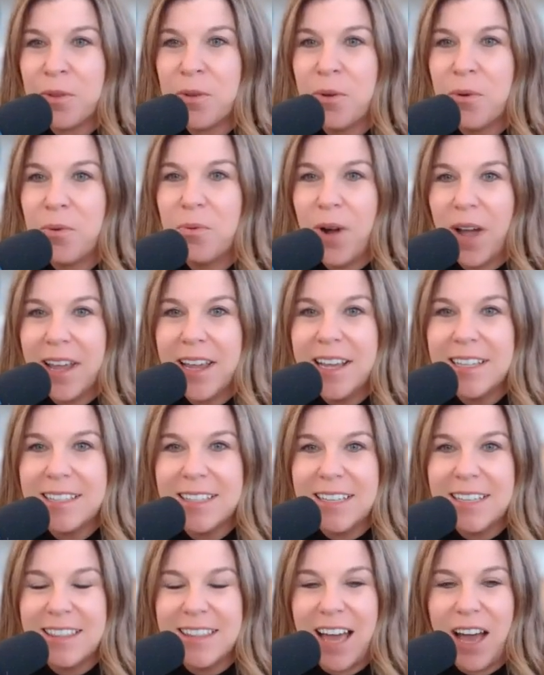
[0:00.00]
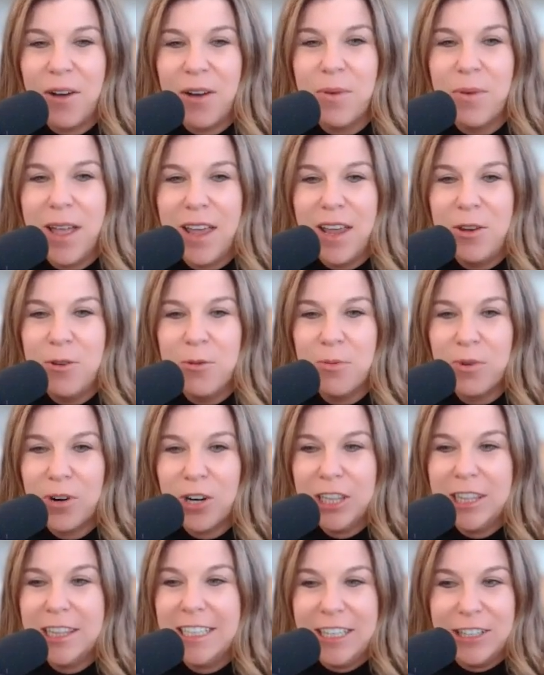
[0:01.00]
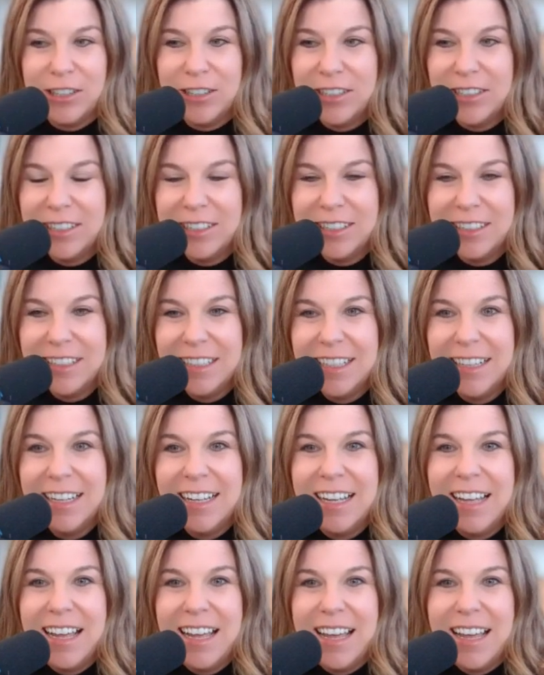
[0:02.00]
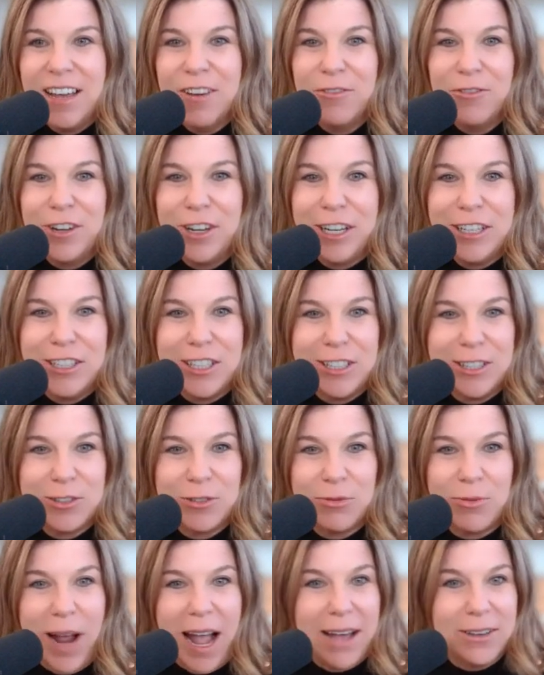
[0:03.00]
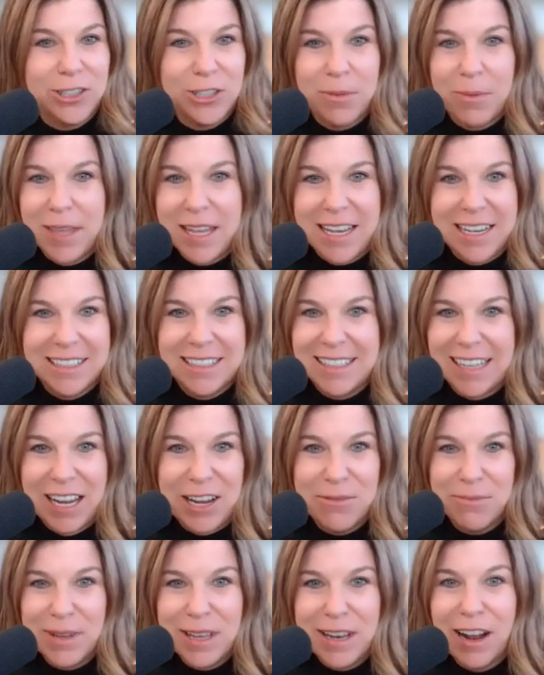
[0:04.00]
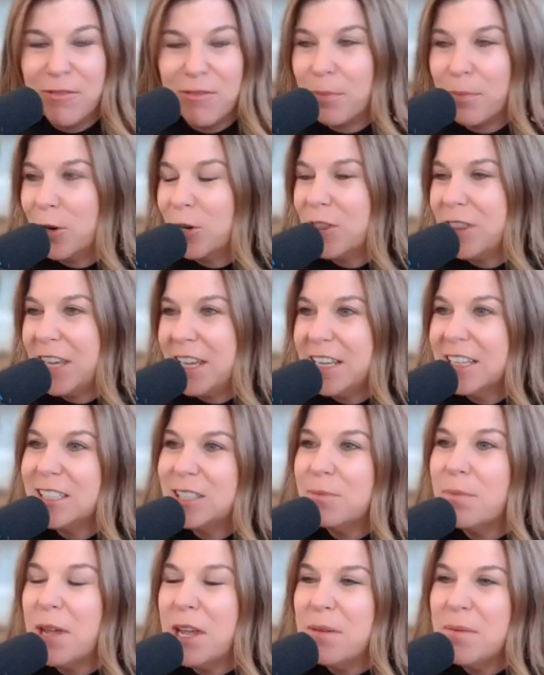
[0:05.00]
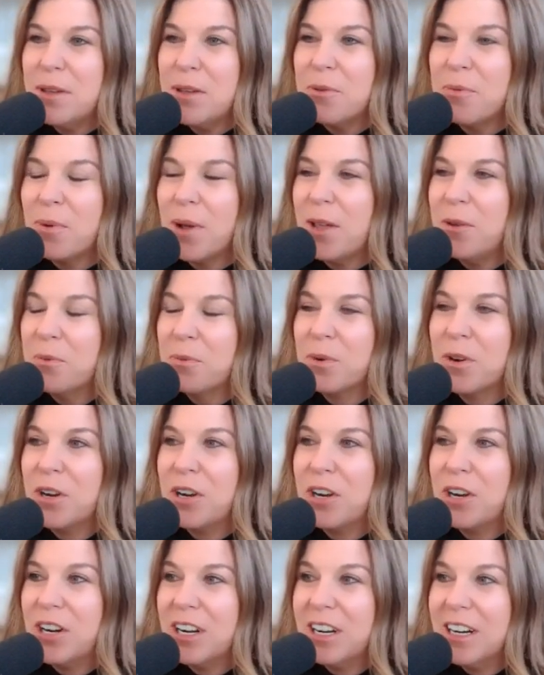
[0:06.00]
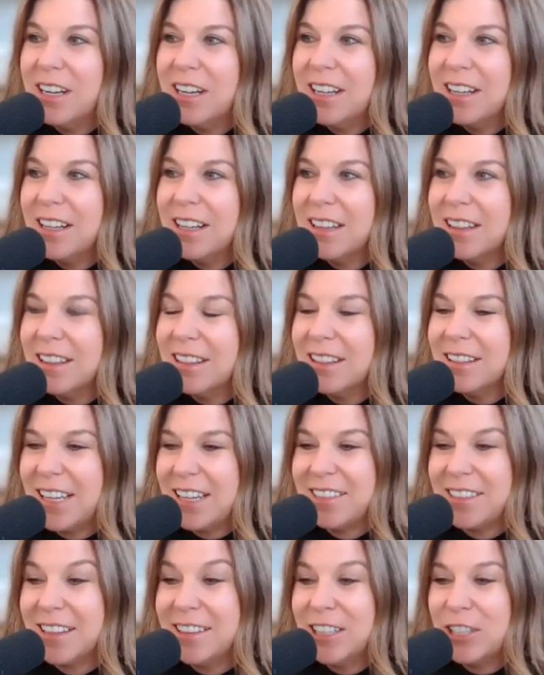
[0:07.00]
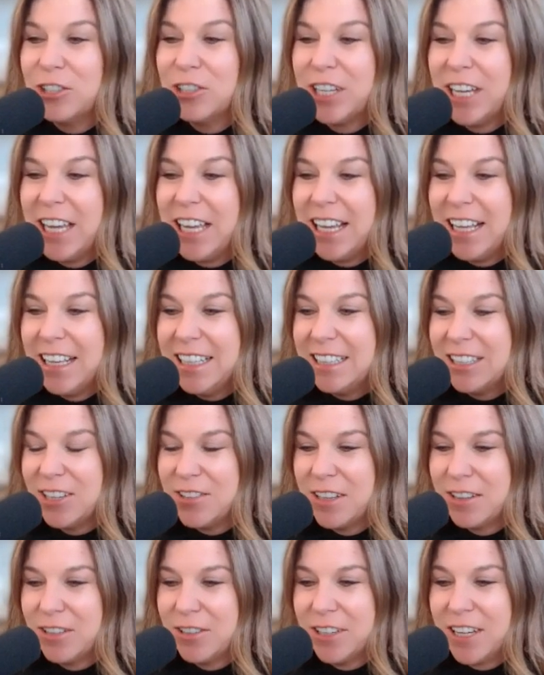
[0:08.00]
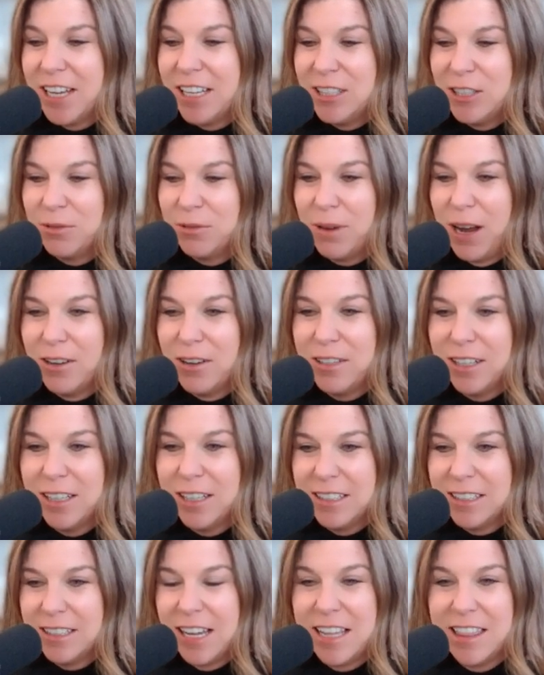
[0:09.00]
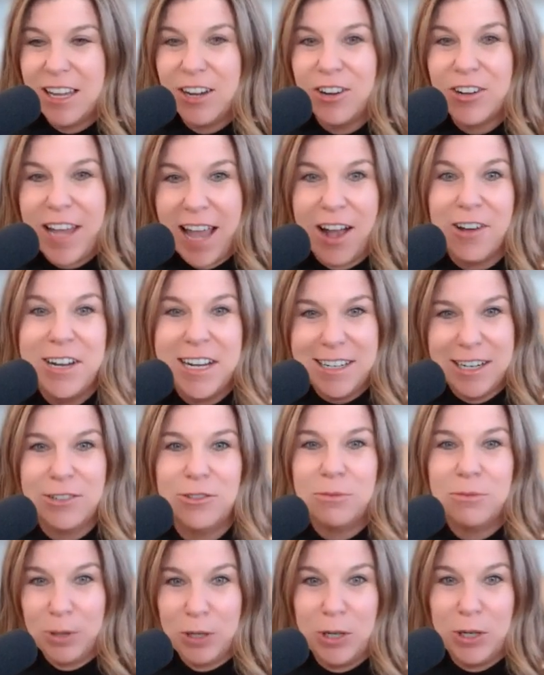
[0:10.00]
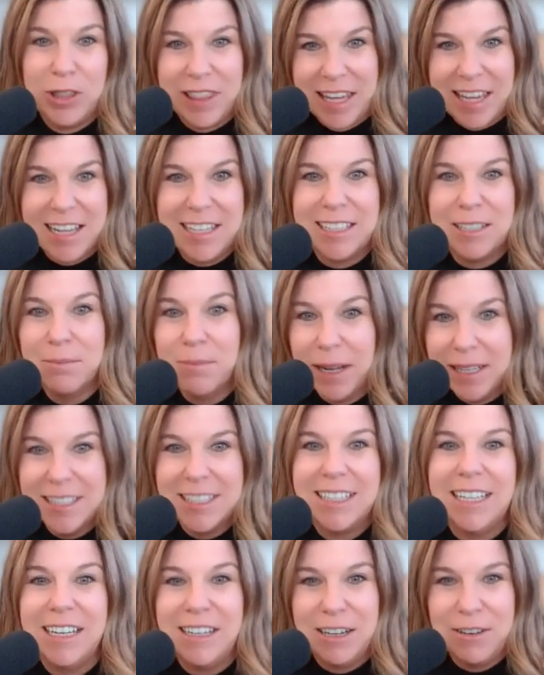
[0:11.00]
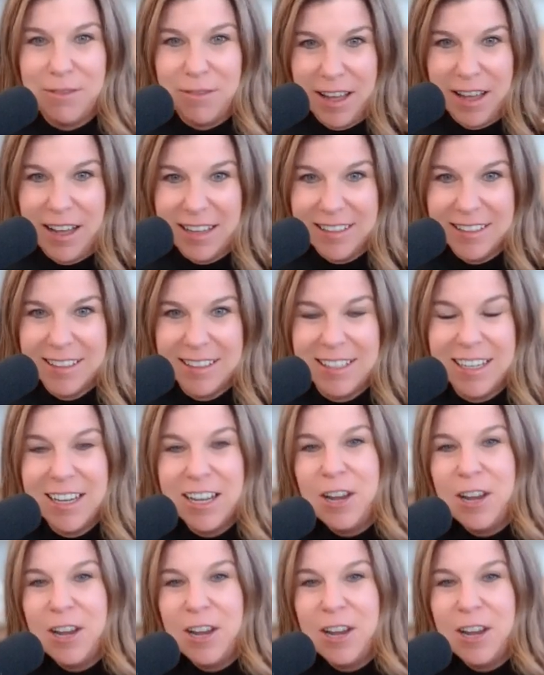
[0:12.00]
Why is it that when we're little, if we could just grasp the excitement of birthdays, maybe when we're like the little kids, all the little kids around us, like they're counting down their birthdays months in advance.